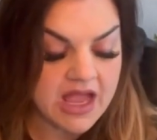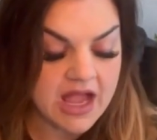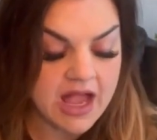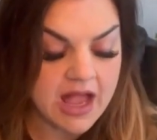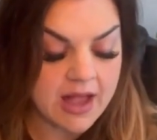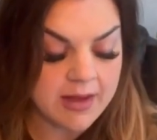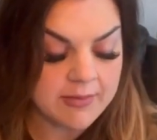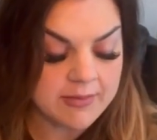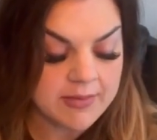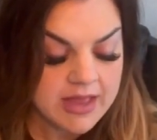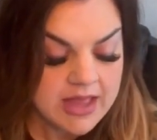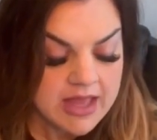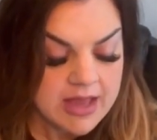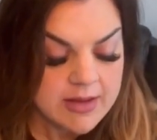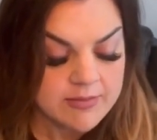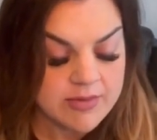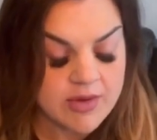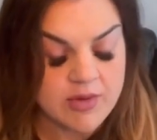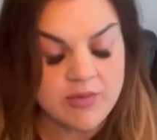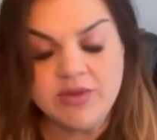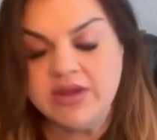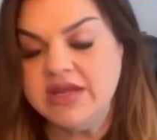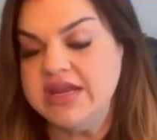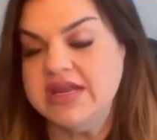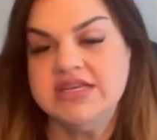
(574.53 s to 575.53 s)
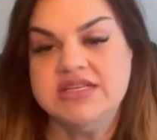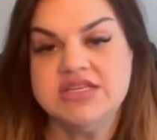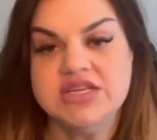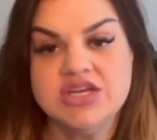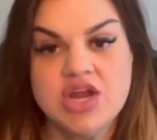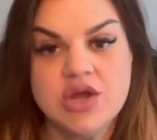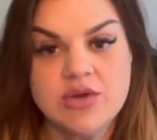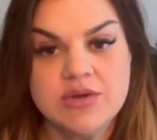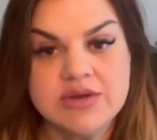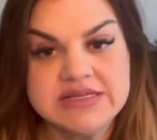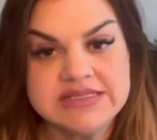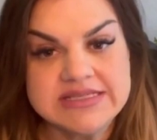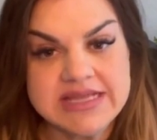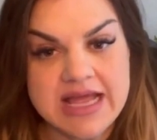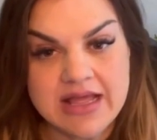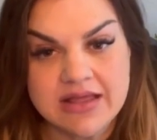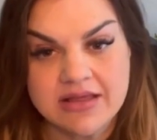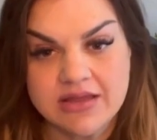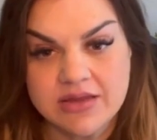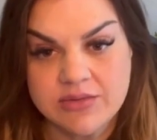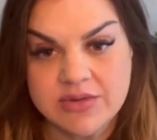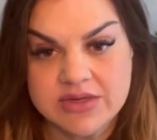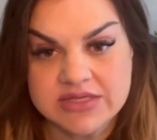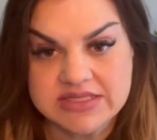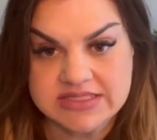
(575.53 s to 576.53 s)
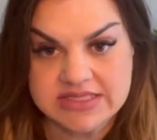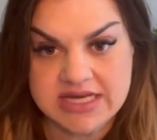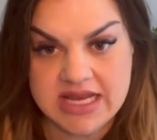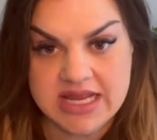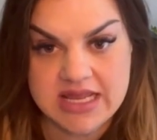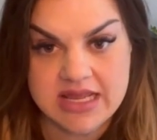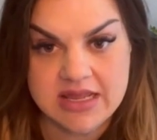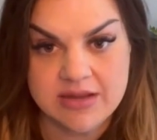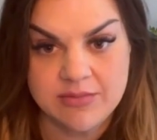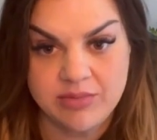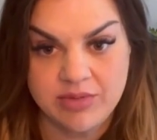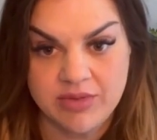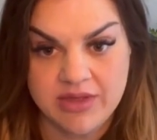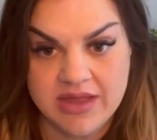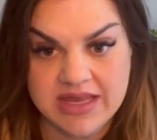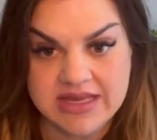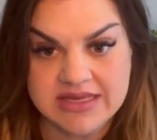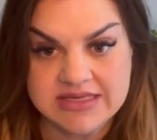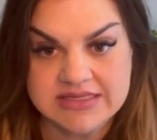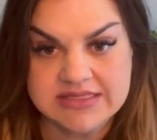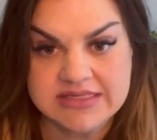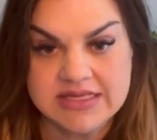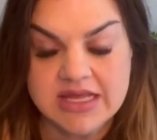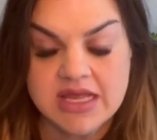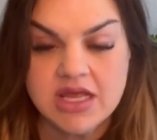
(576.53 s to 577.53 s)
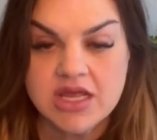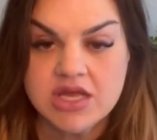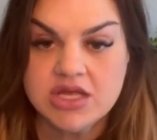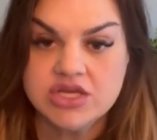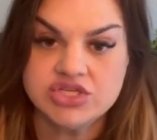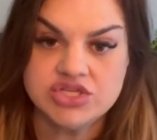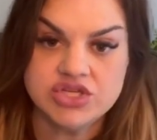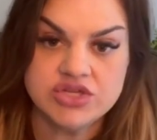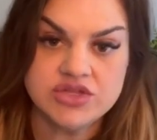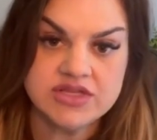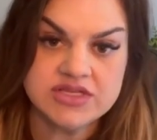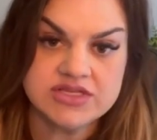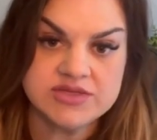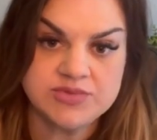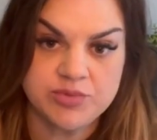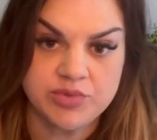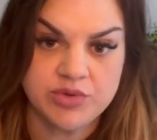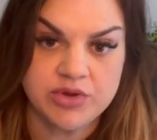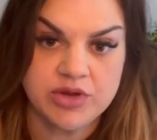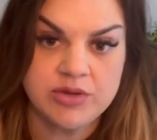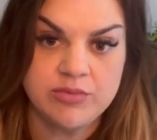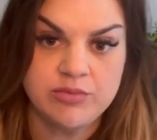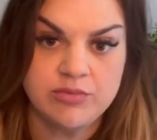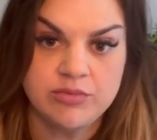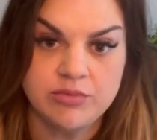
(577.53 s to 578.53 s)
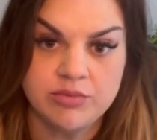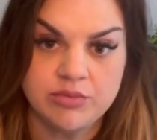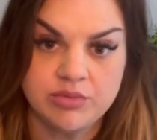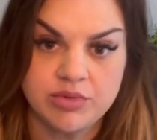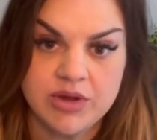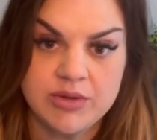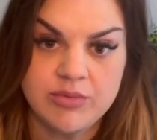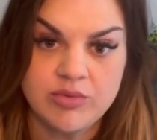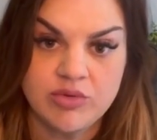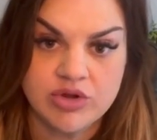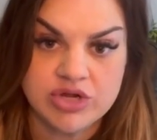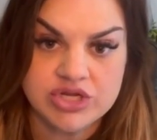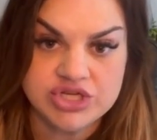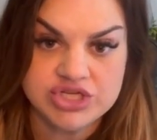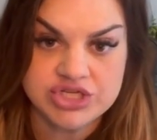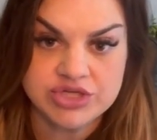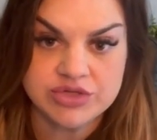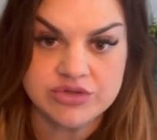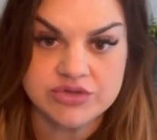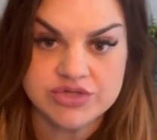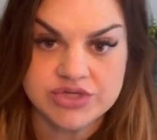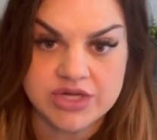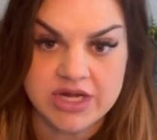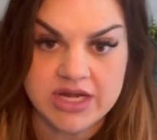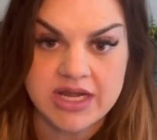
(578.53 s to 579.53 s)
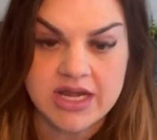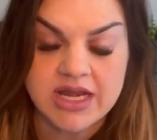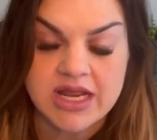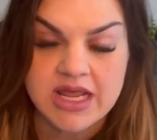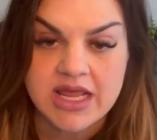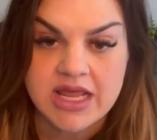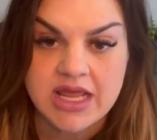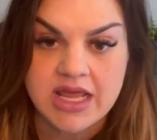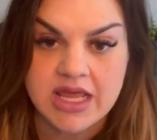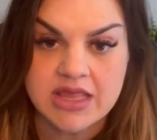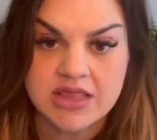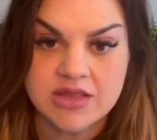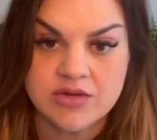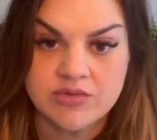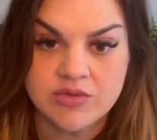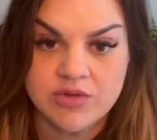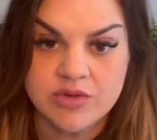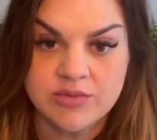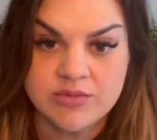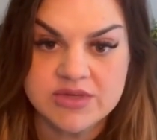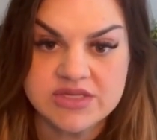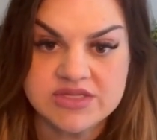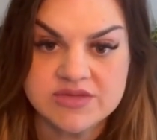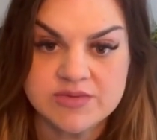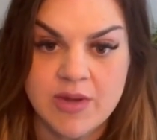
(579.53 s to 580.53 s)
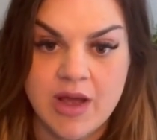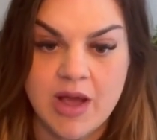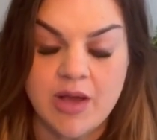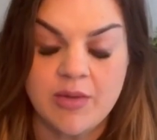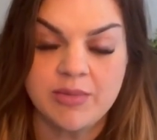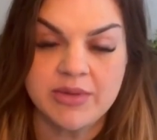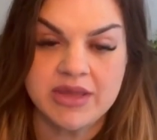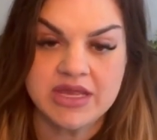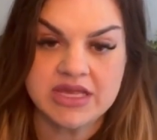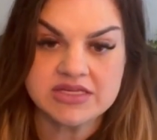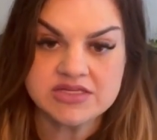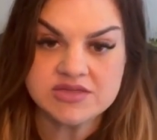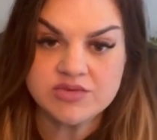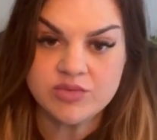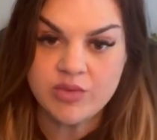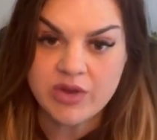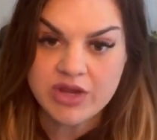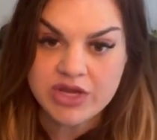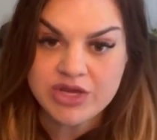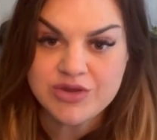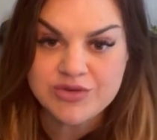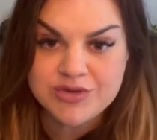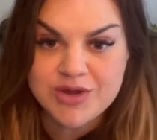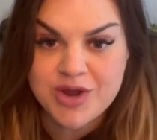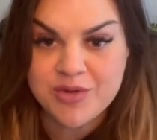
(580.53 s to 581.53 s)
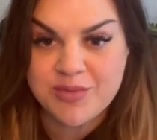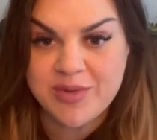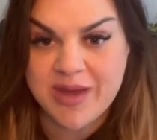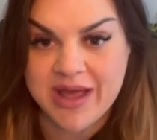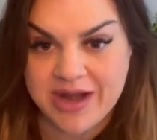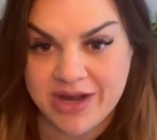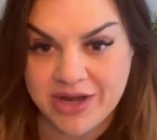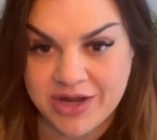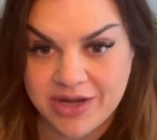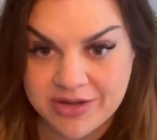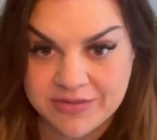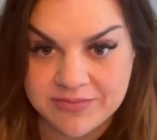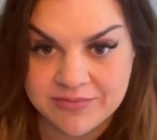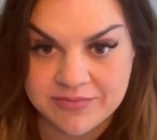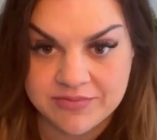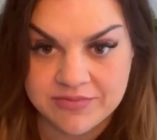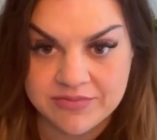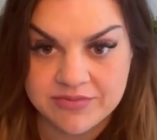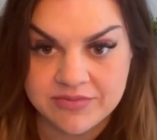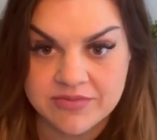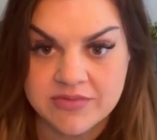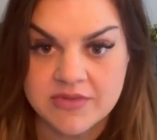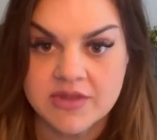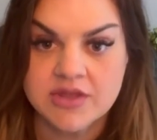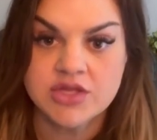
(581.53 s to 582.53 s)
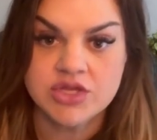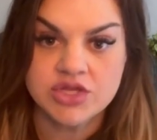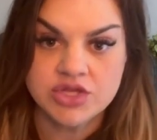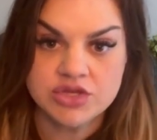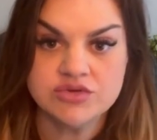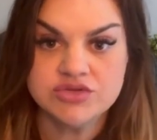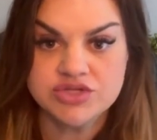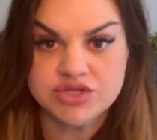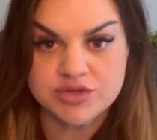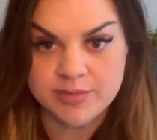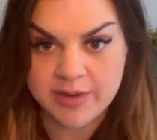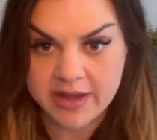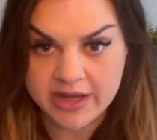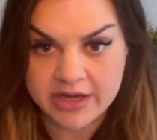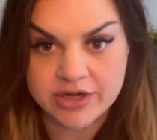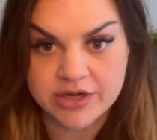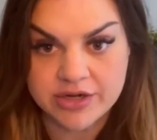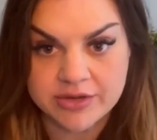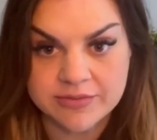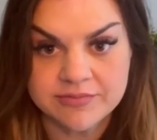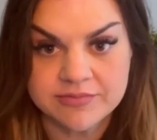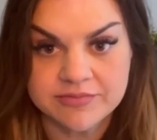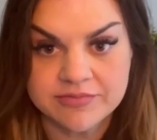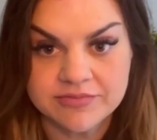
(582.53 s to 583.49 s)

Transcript: But we need to know exactly what's taking place to these preborn children in the womb as well, because when you know better, you do better.